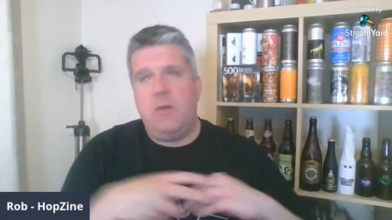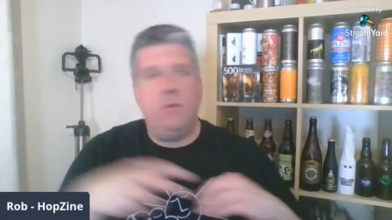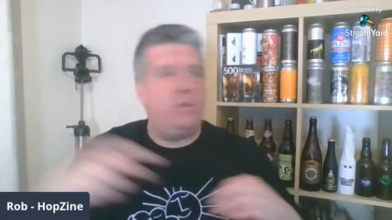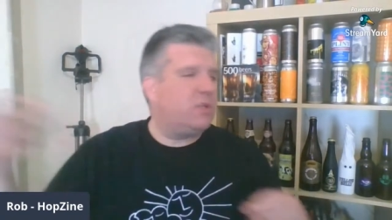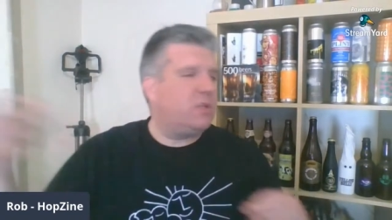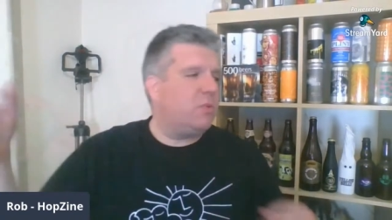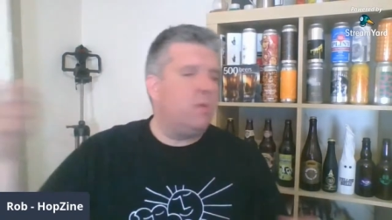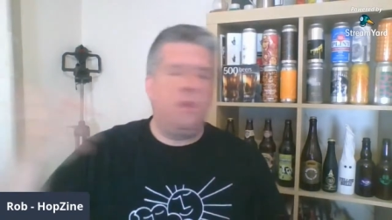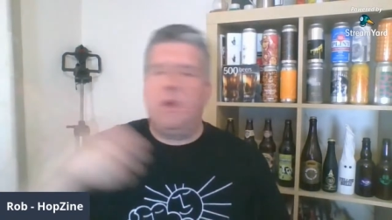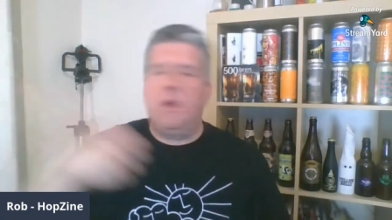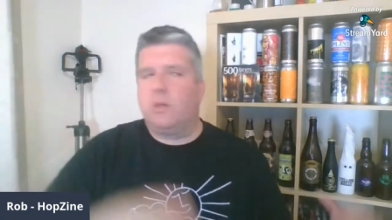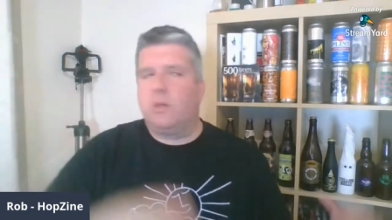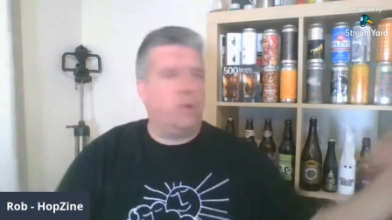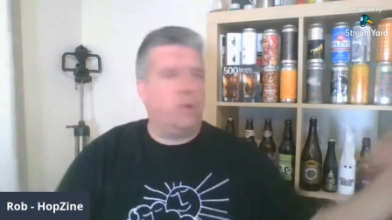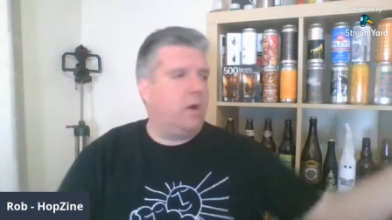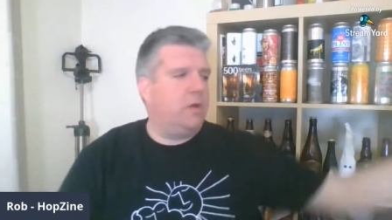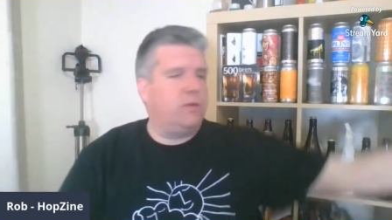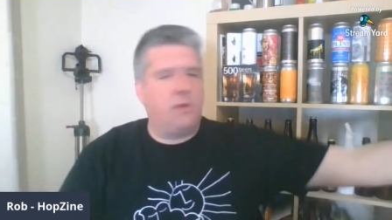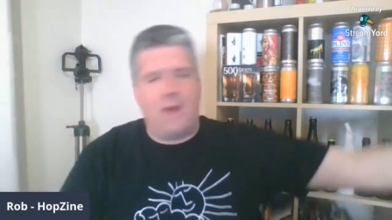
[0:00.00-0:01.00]
It was just one of
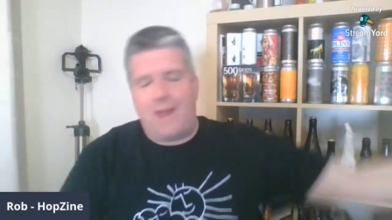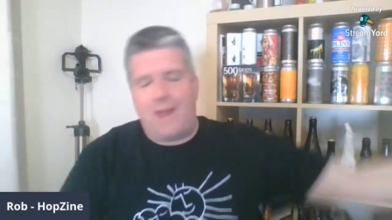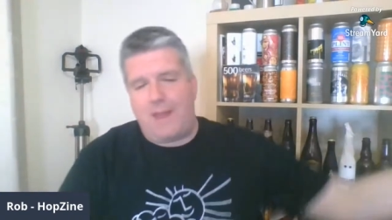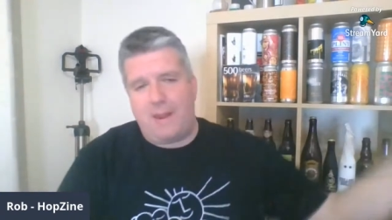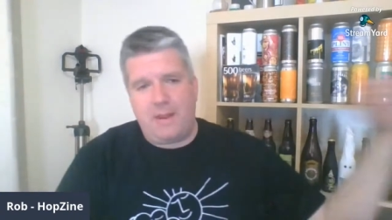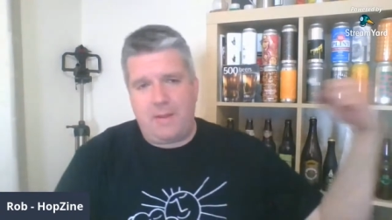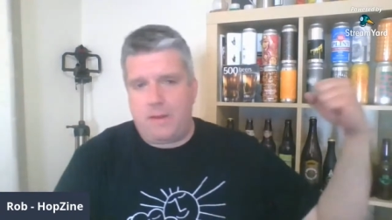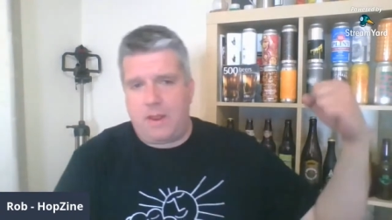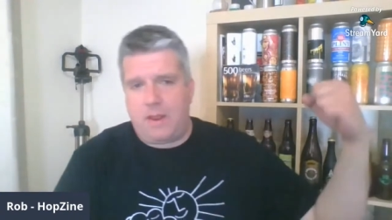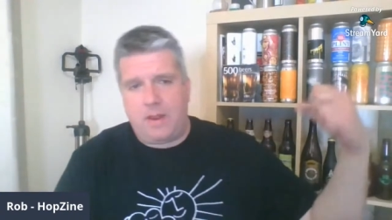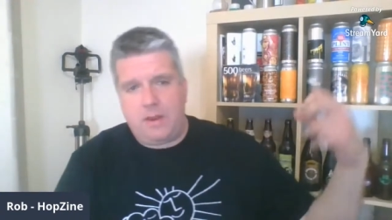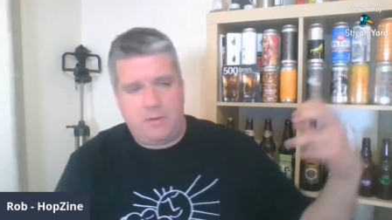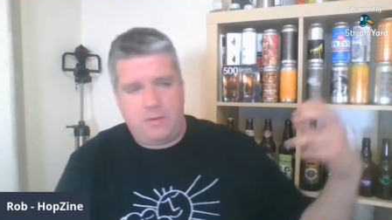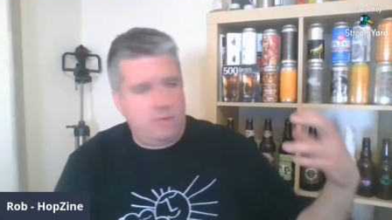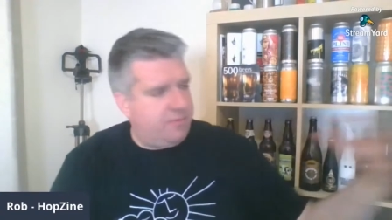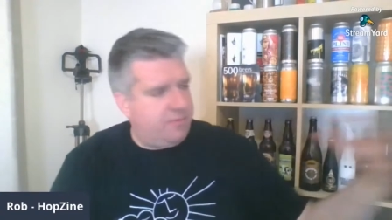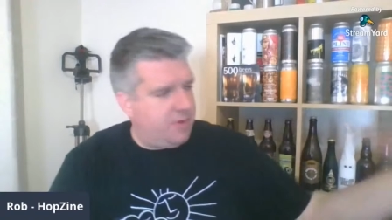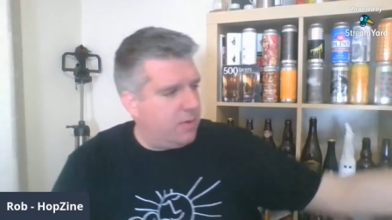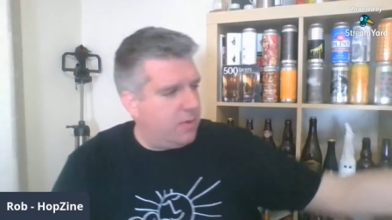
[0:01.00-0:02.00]
those what I was like. I
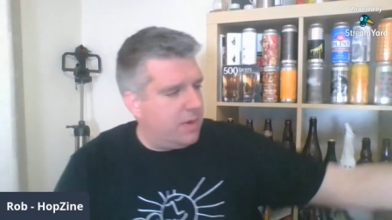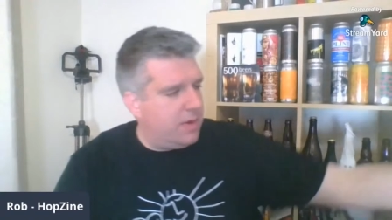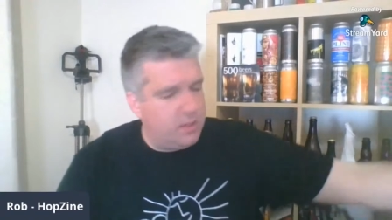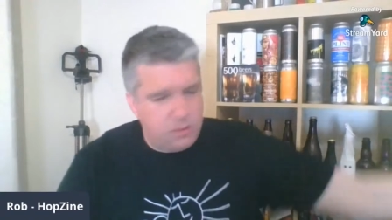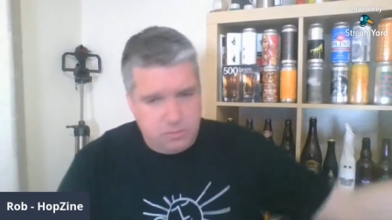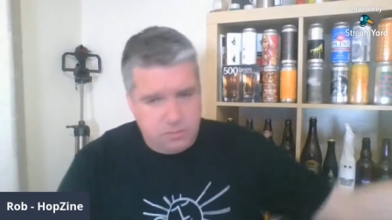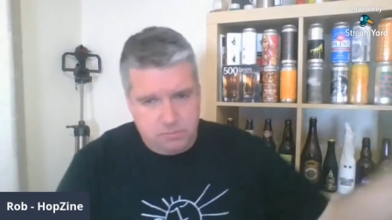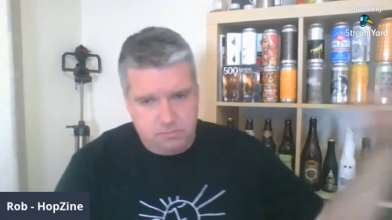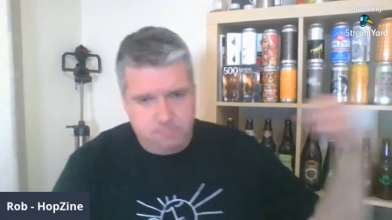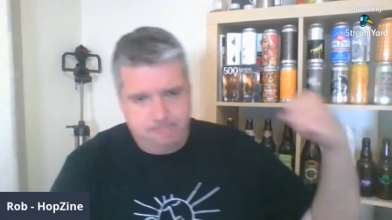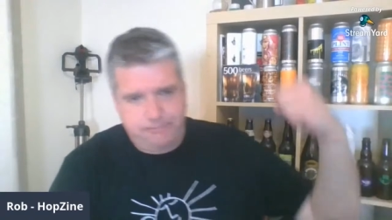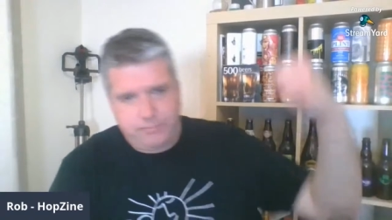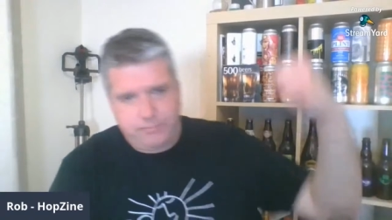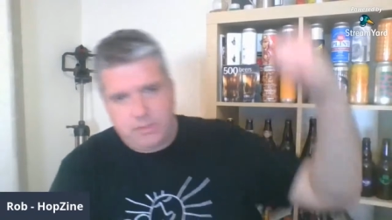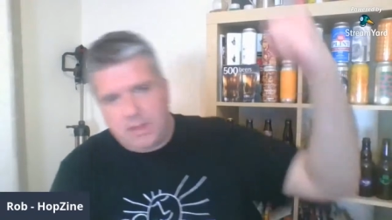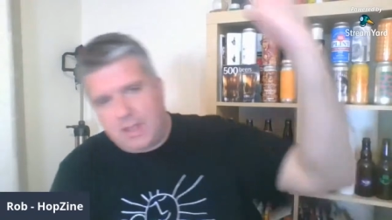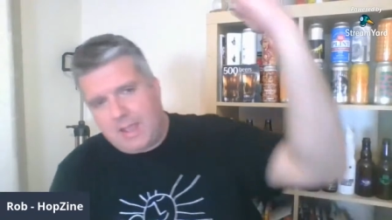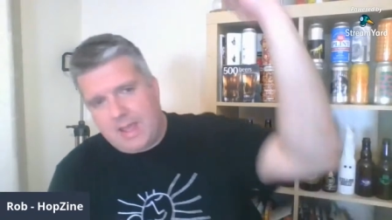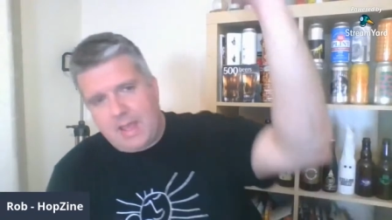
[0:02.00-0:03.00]
didn't review it. Just,
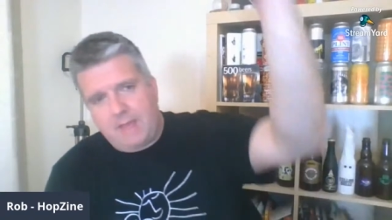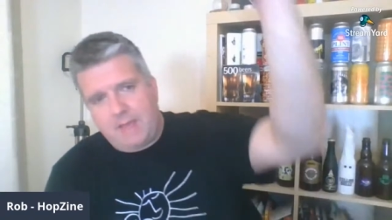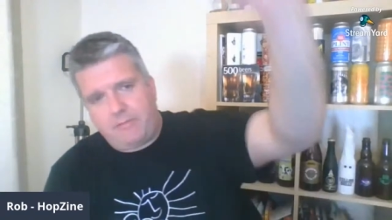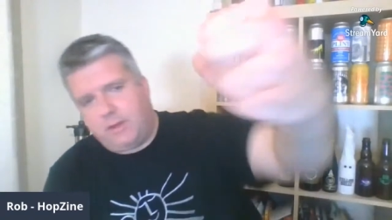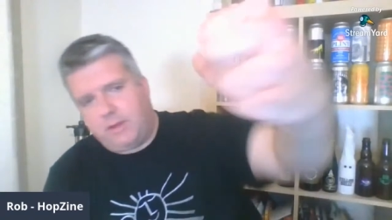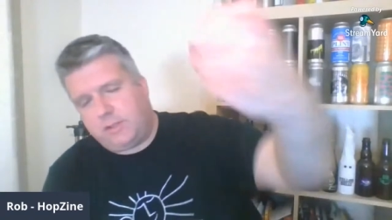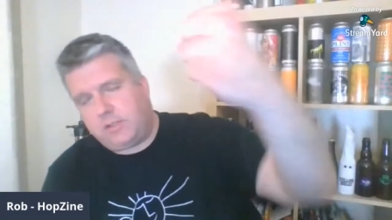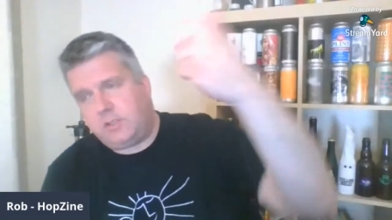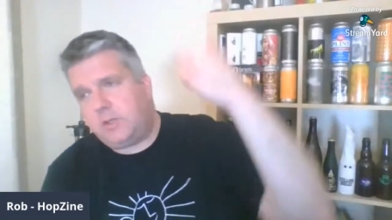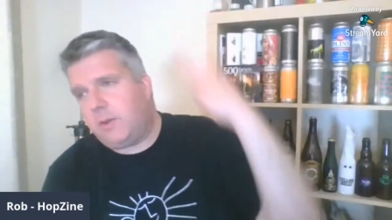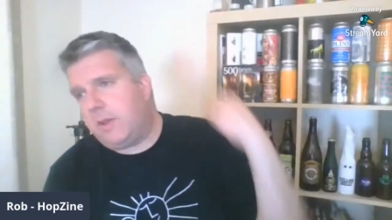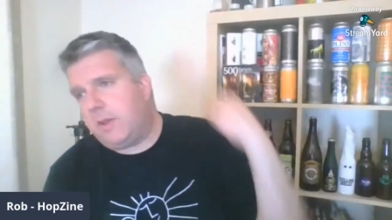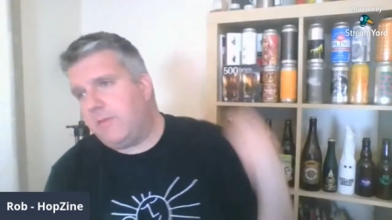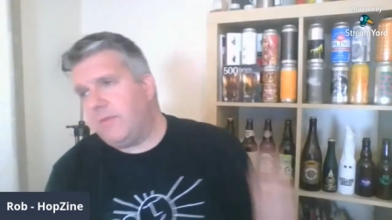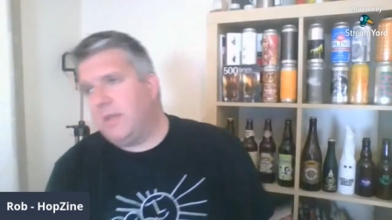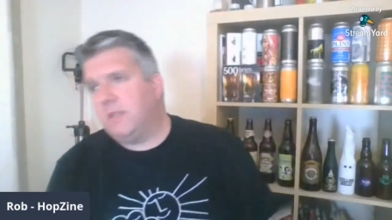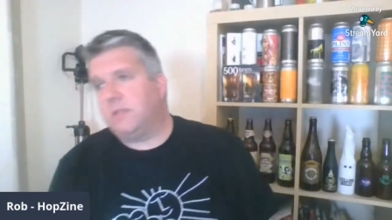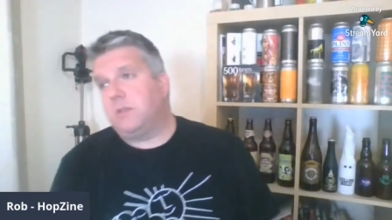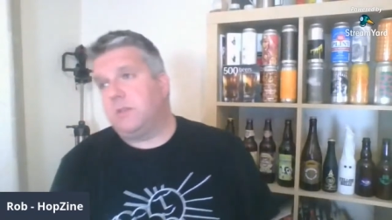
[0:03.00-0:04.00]
get out of the fridge. Shall we
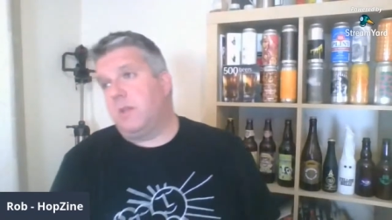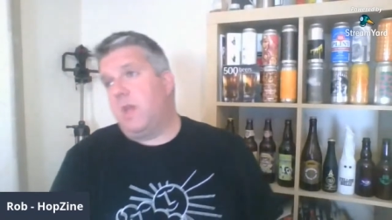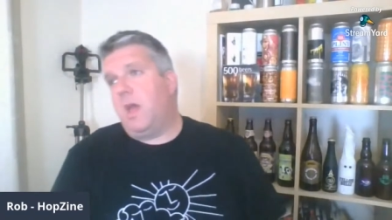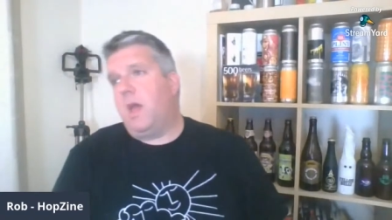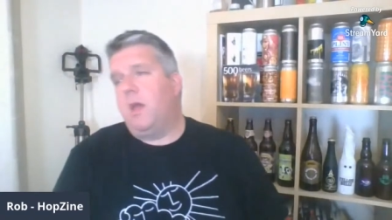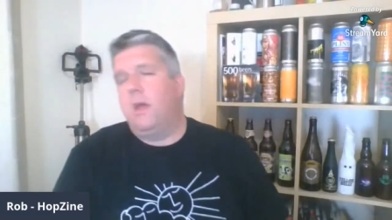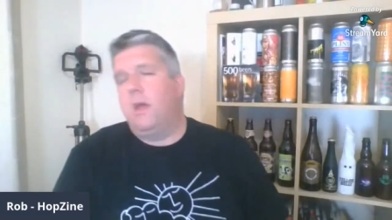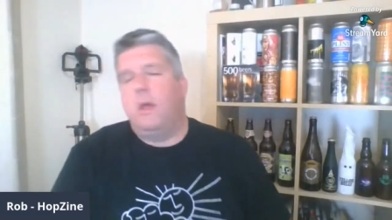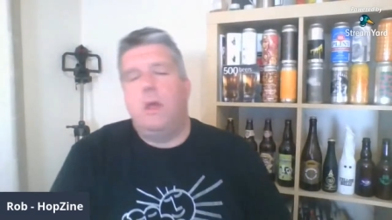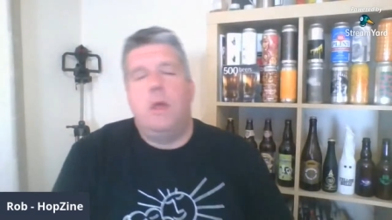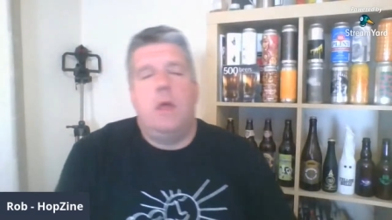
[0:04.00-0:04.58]
have this? Yeah.